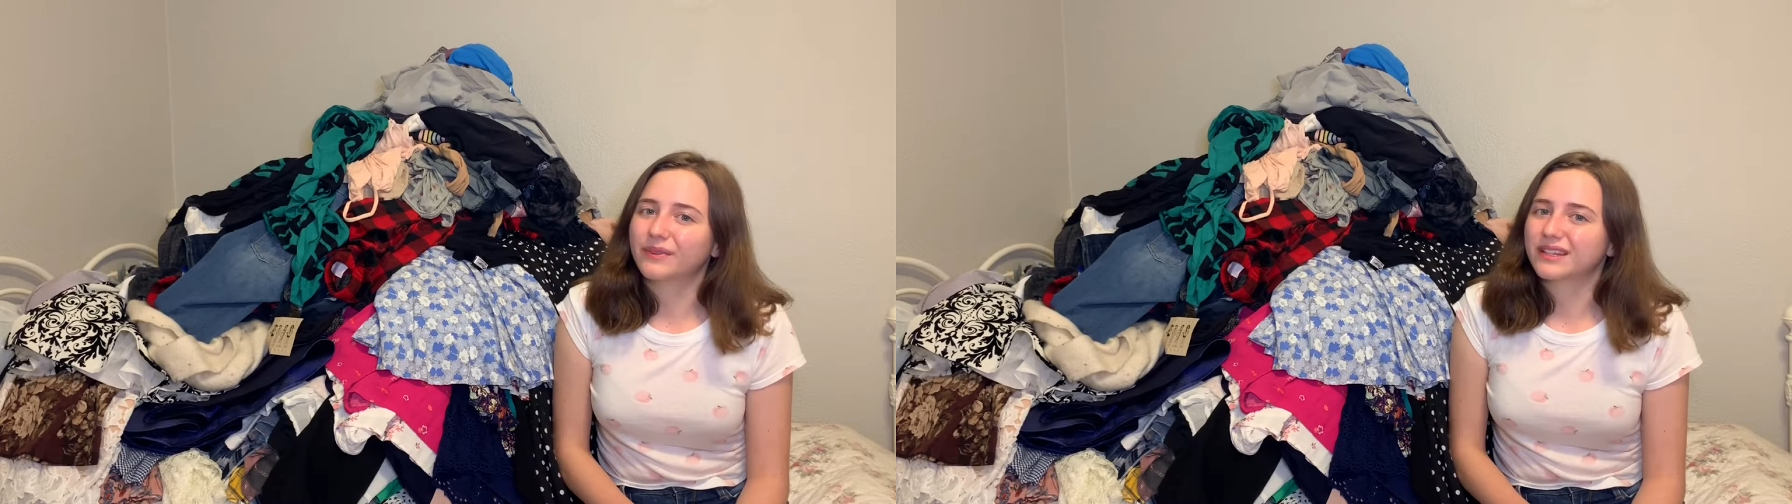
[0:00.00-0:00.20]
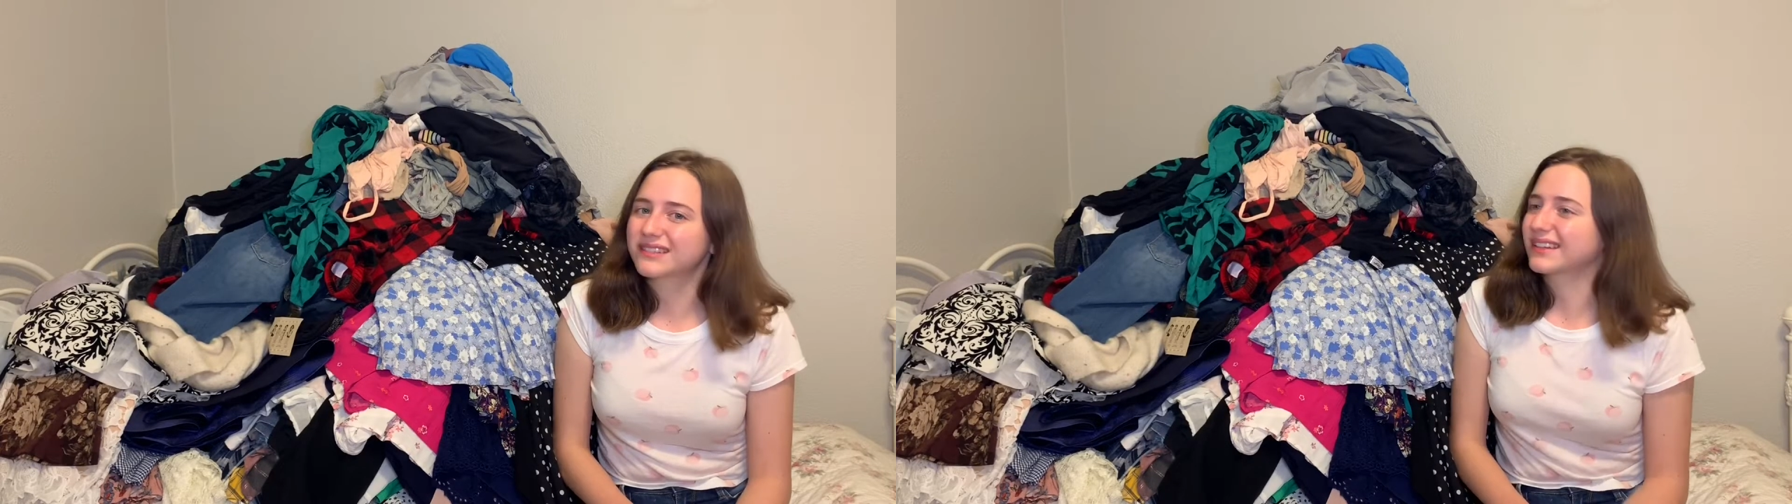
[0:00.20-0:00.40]

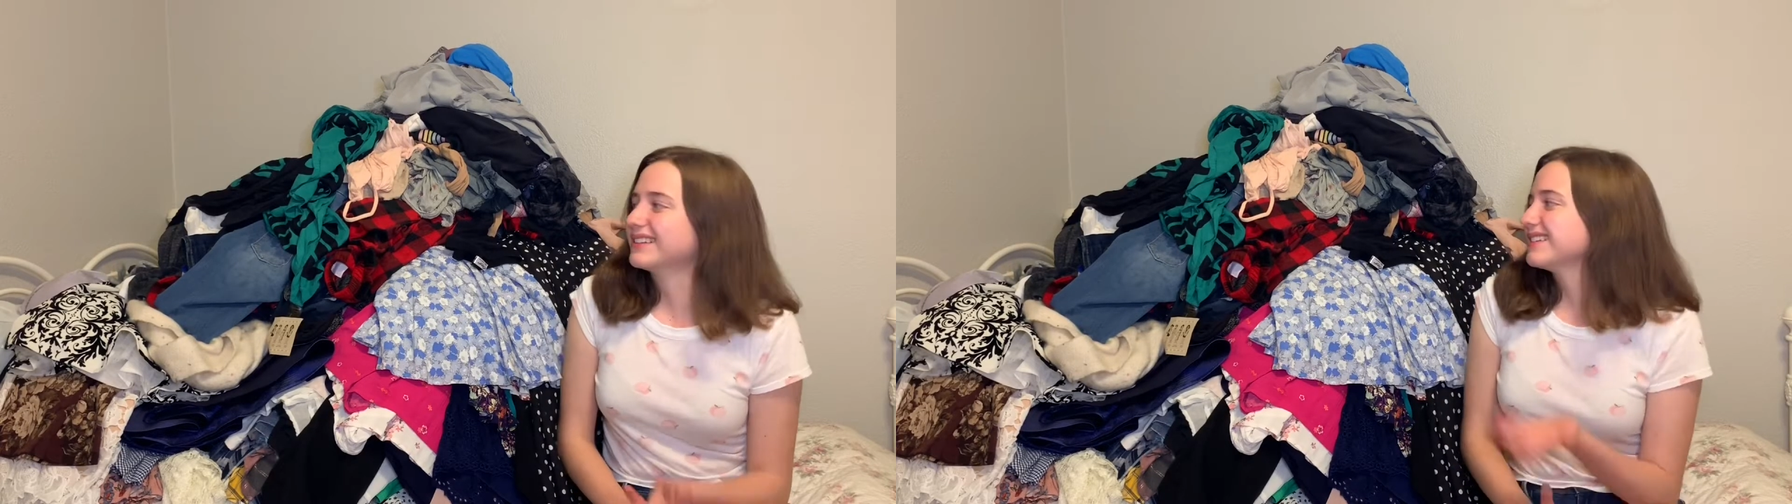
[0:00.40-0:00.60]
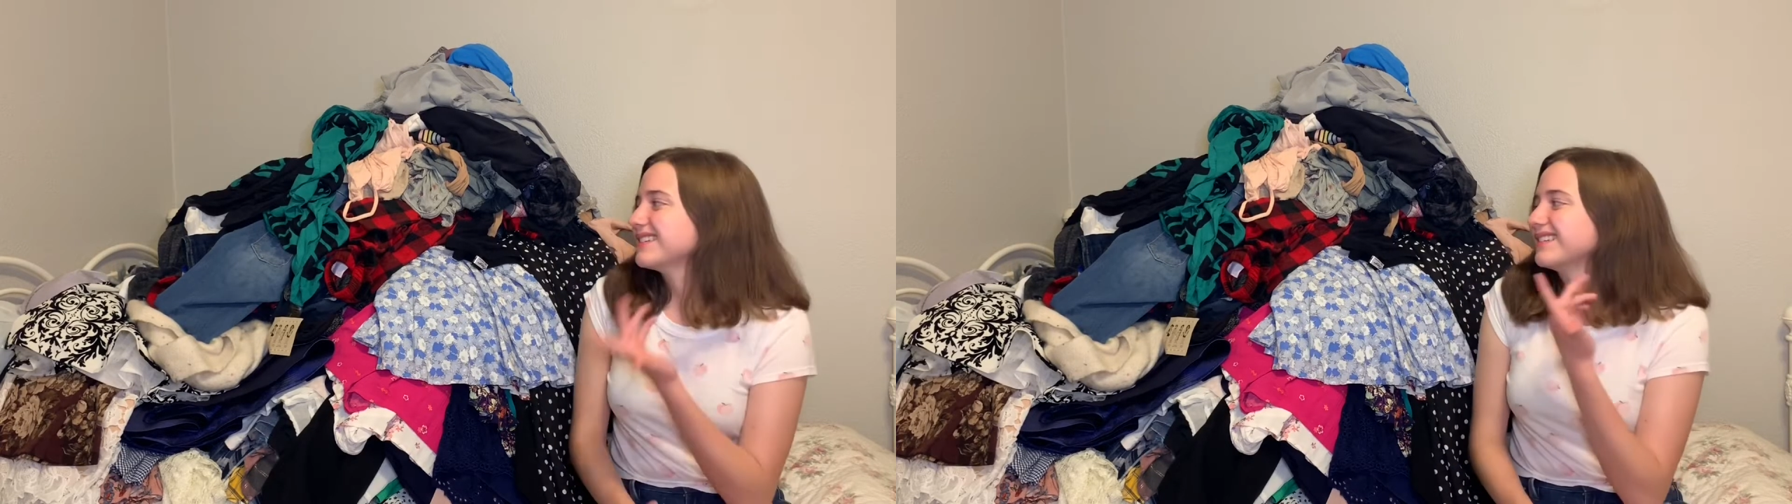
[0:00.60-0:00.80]
this. Like,
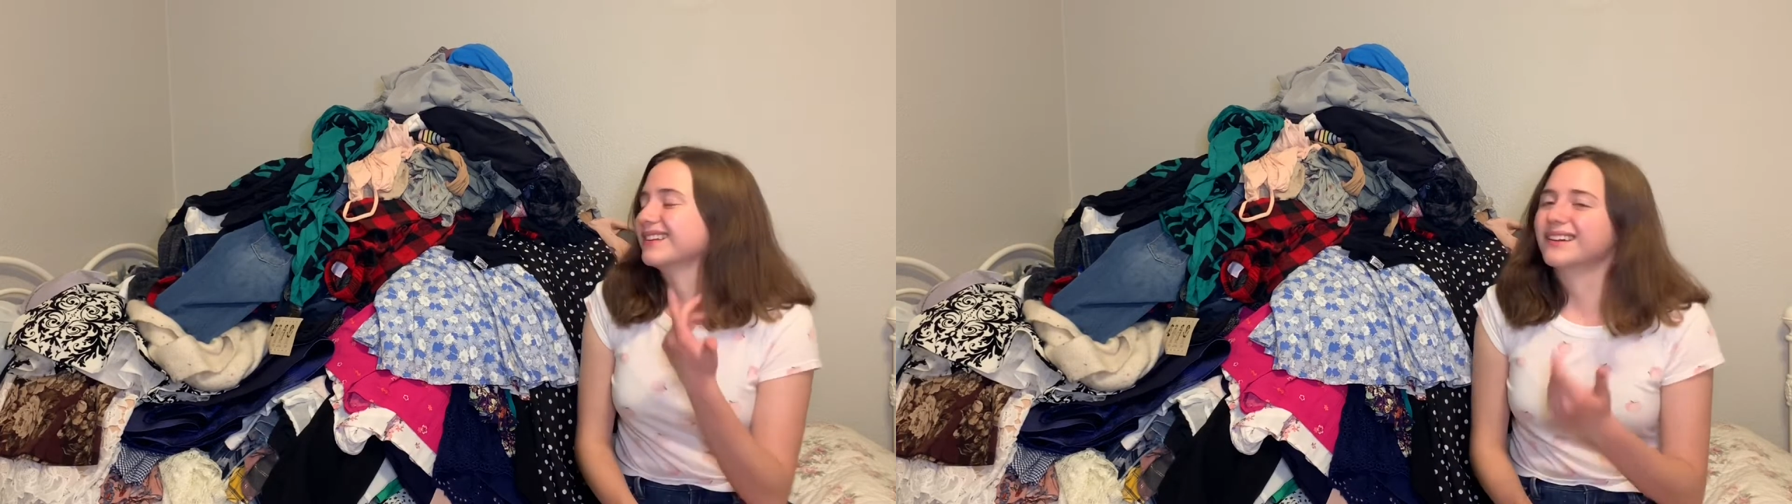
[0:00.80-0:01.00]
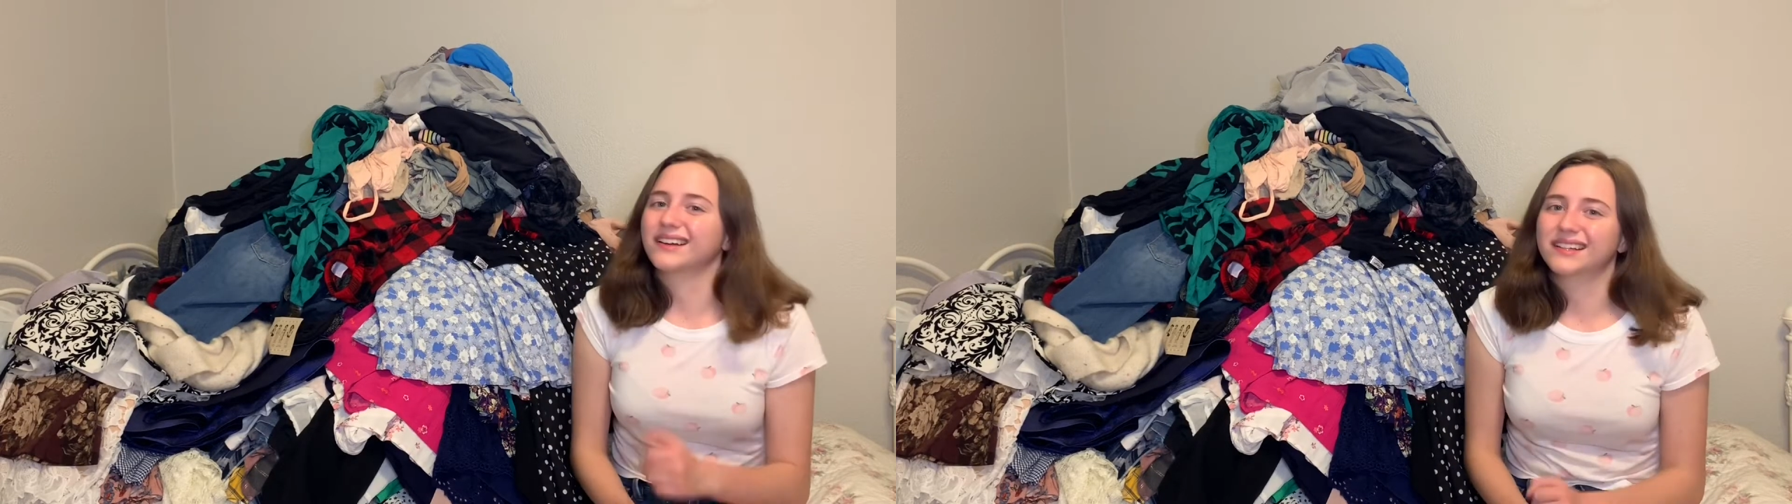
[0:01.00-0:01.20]
this is a lot.